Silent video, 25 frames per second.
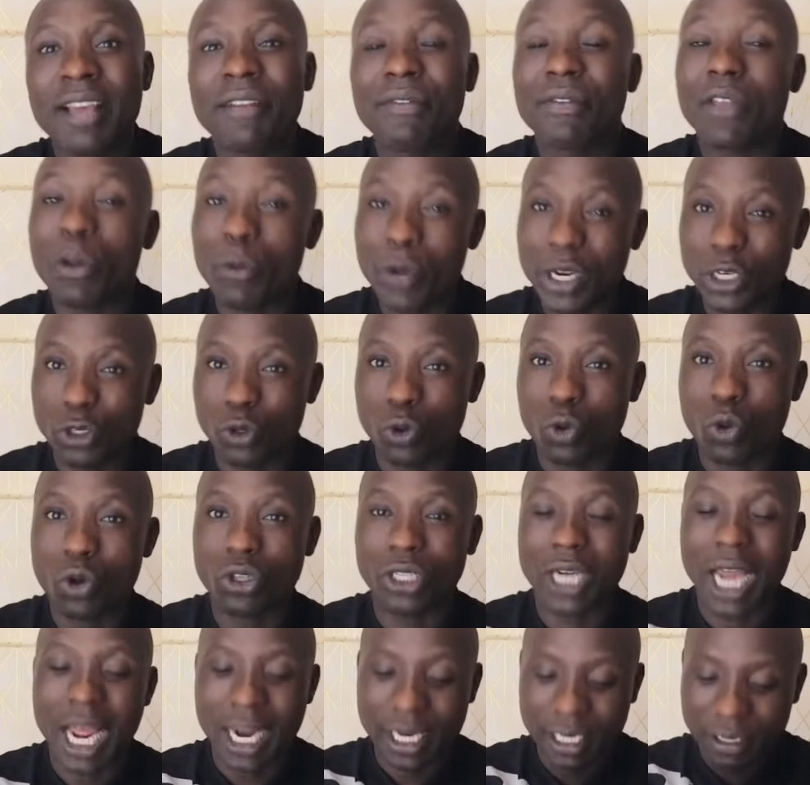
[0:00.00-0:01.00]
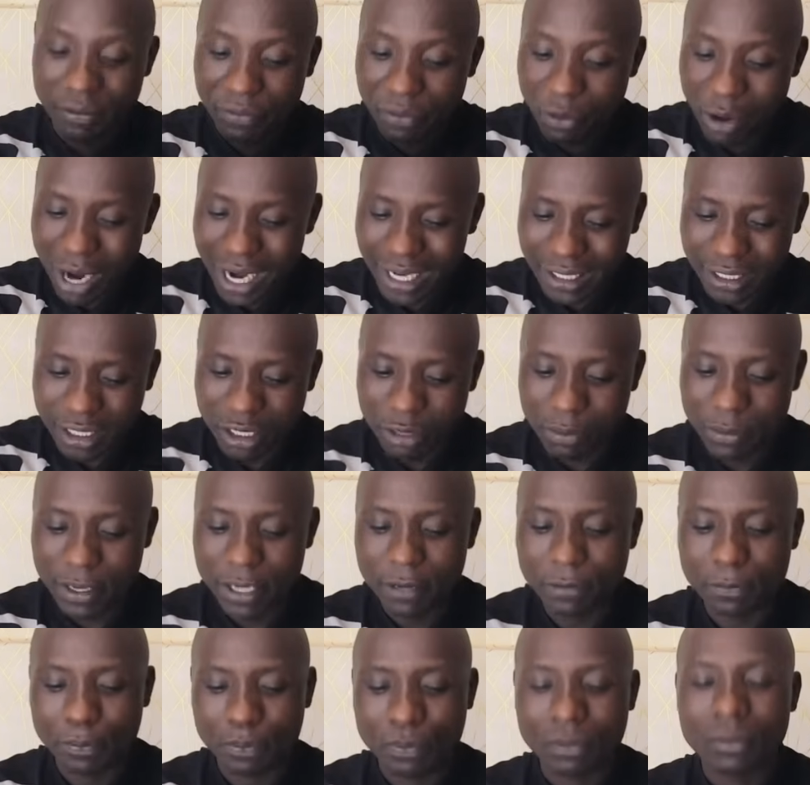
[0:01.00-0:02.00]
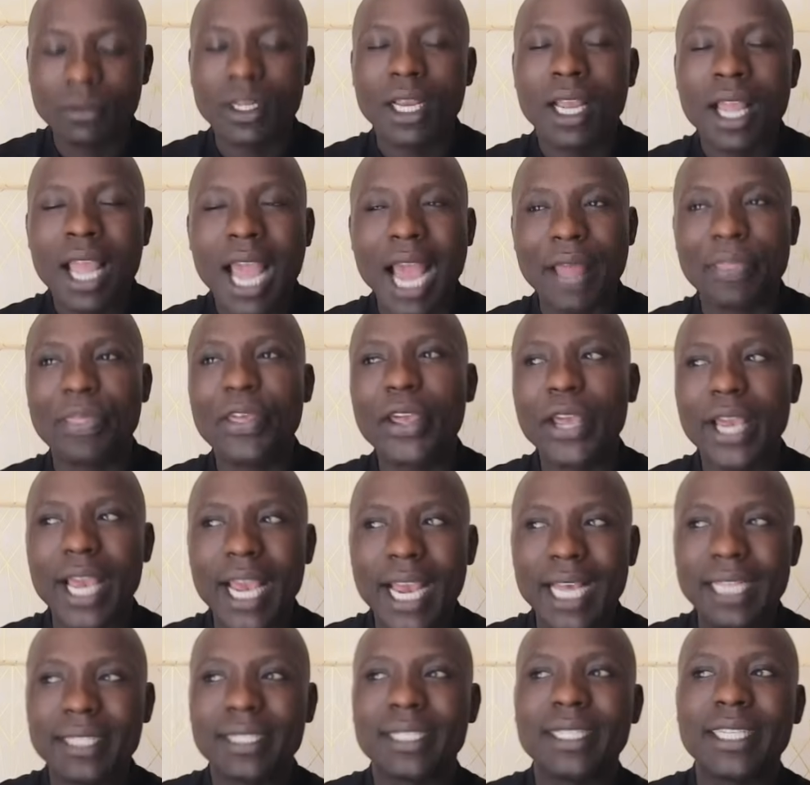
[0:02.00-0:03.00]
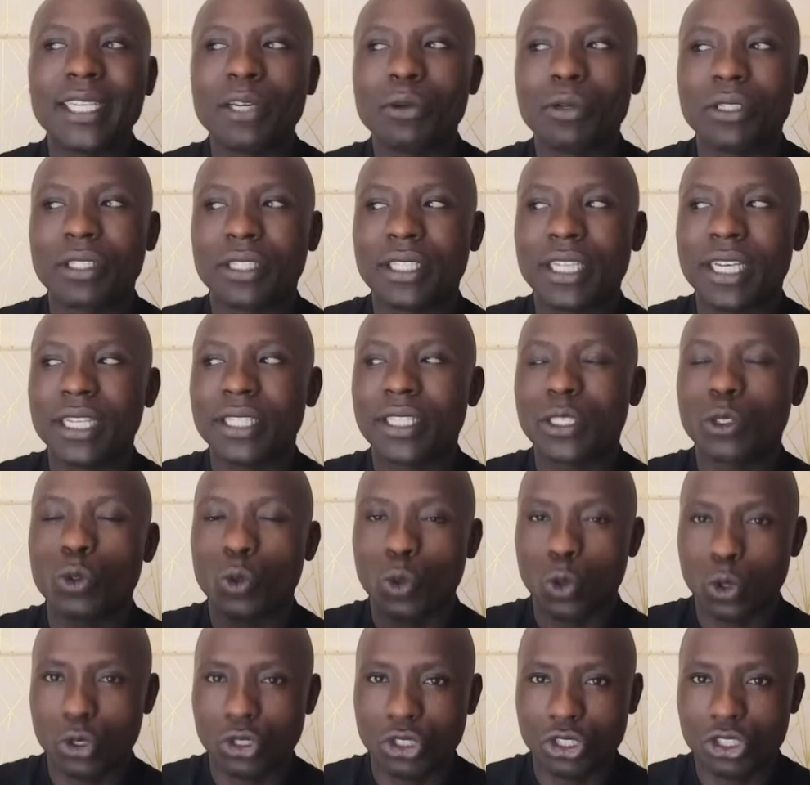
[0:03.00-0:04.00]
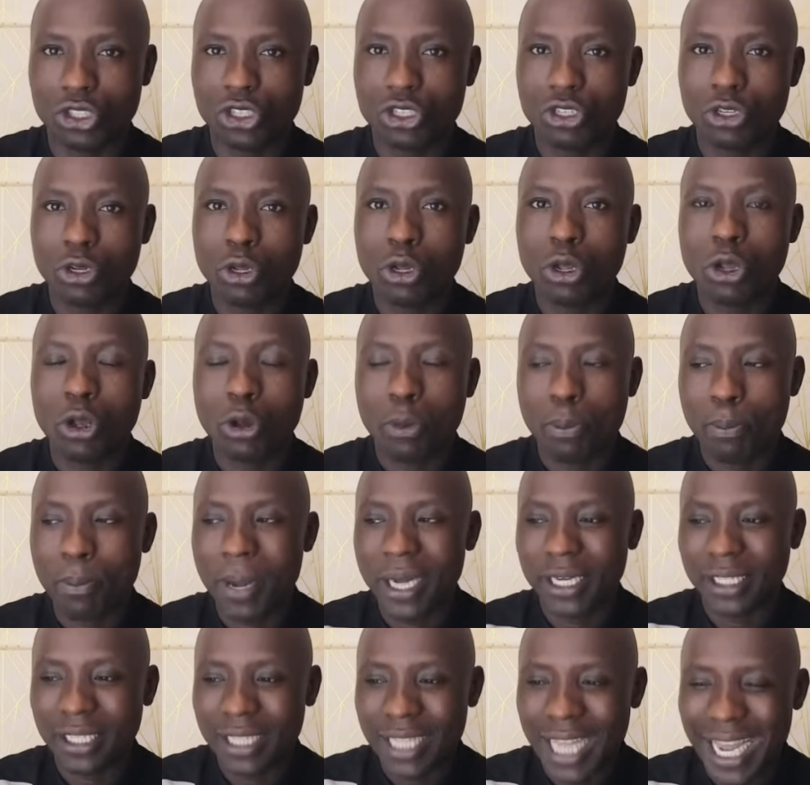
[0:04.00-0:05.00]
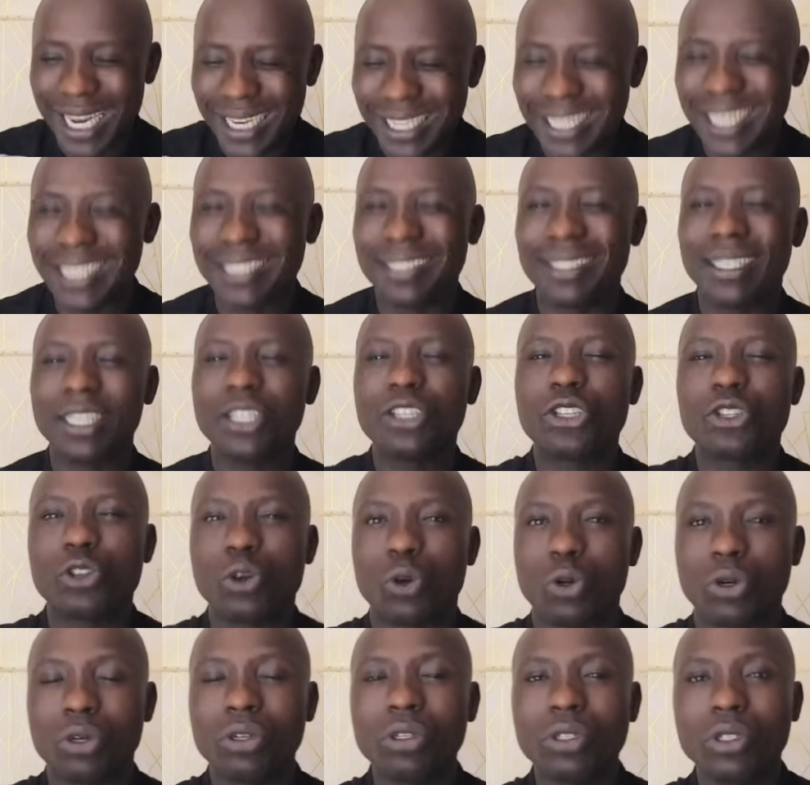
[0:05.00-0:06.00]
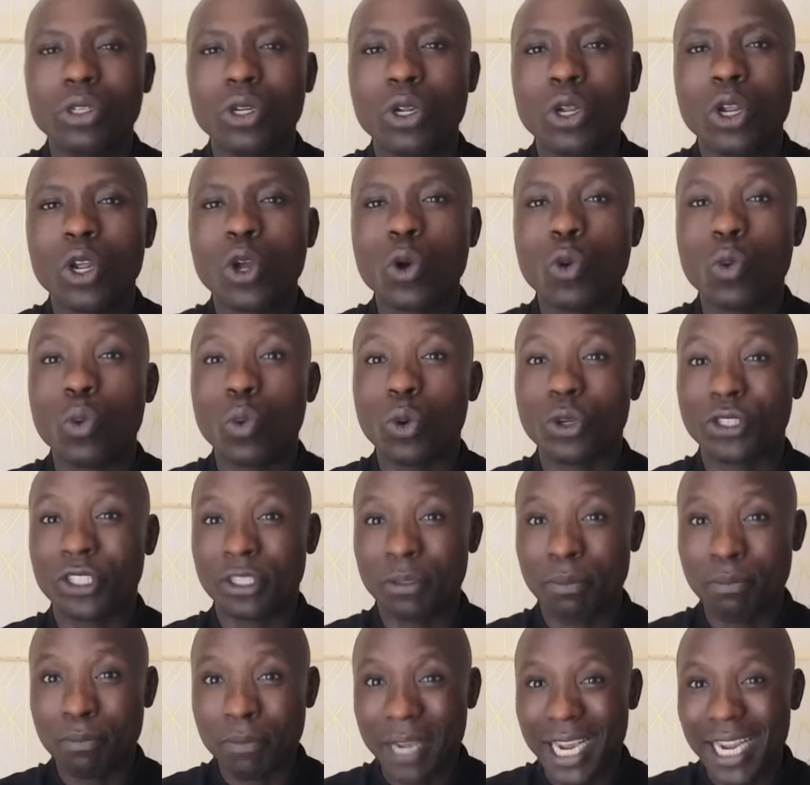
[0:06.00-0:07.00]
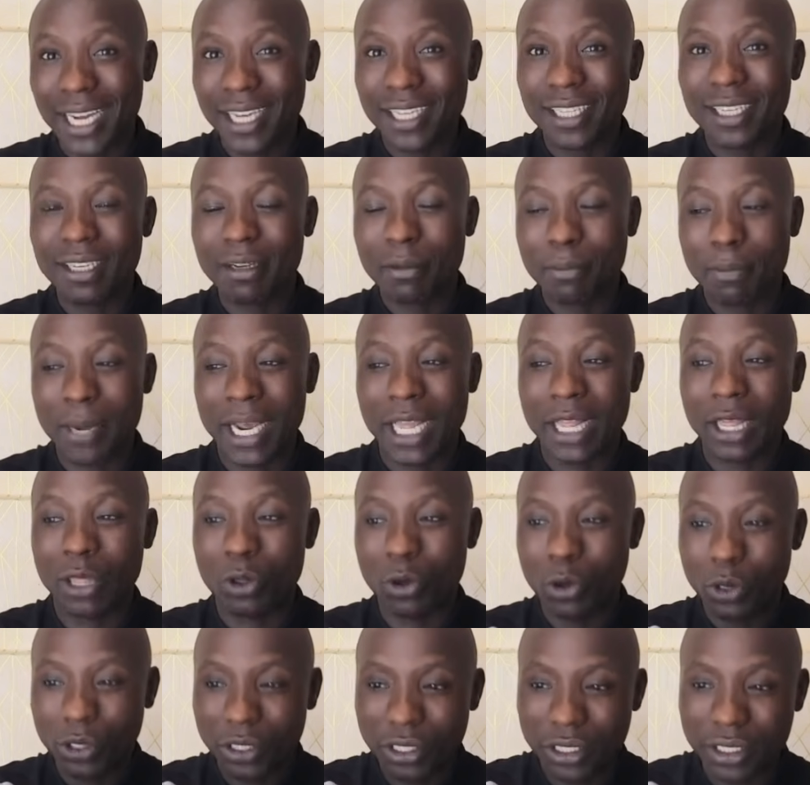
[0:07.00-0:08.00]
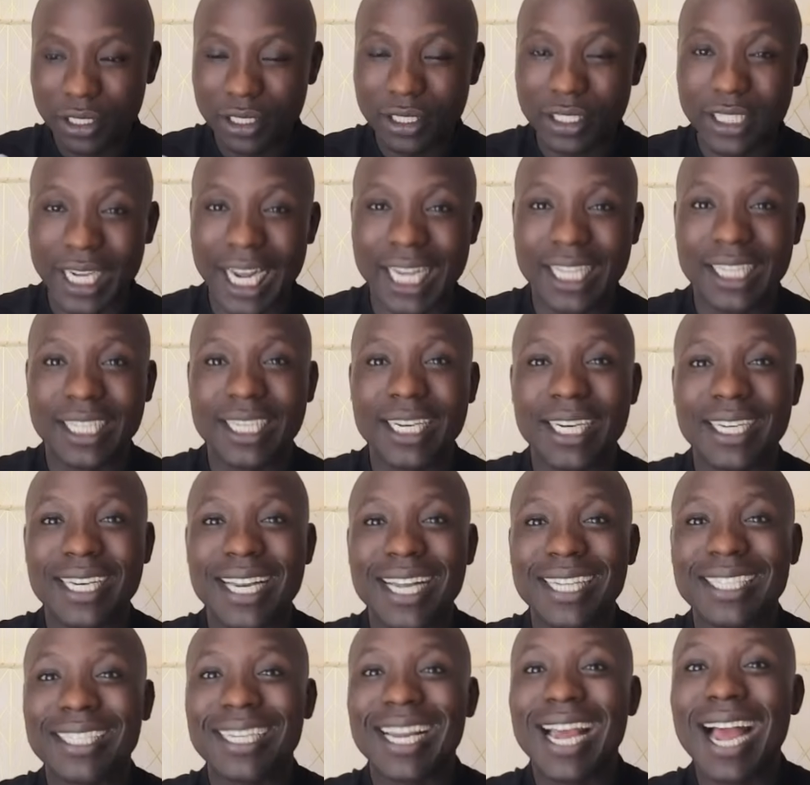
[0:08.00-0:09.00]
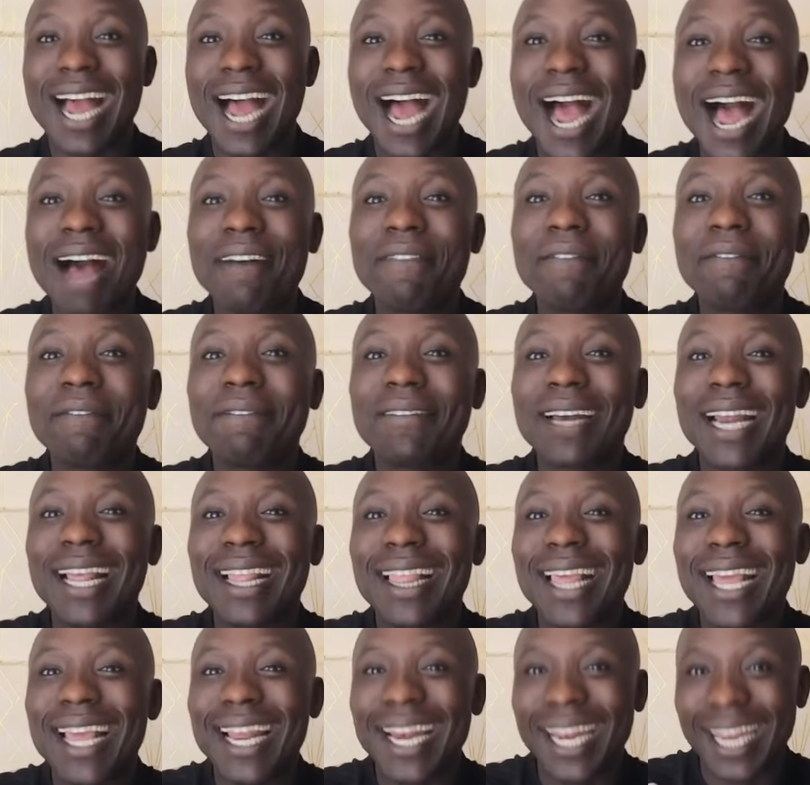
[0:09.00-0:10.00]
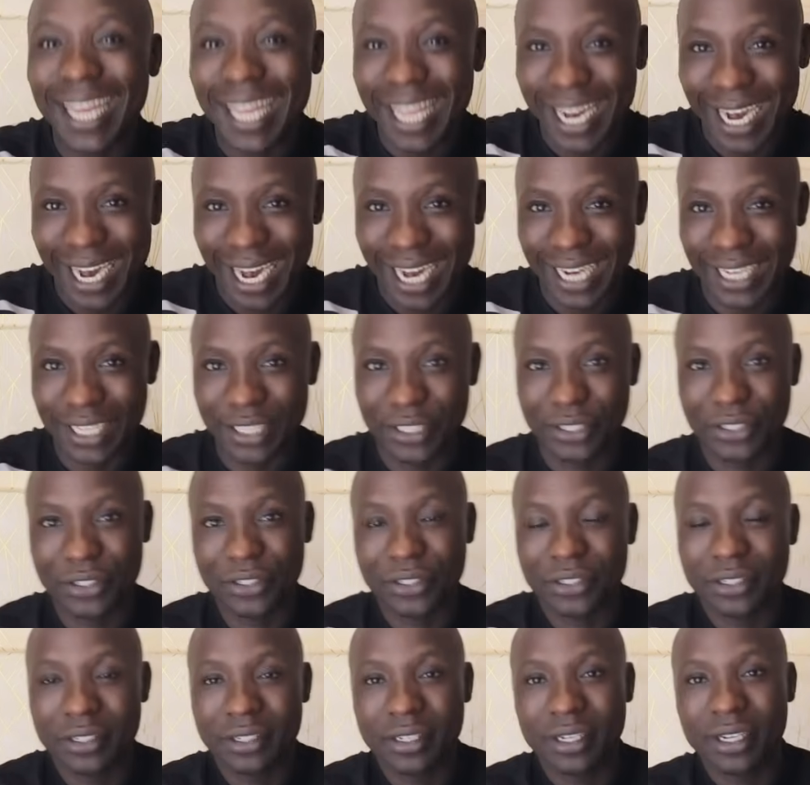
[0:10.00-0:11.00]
They went to court. And if you ask me, I think SDA was just to launch. But that decision was made by those church leaders after they realized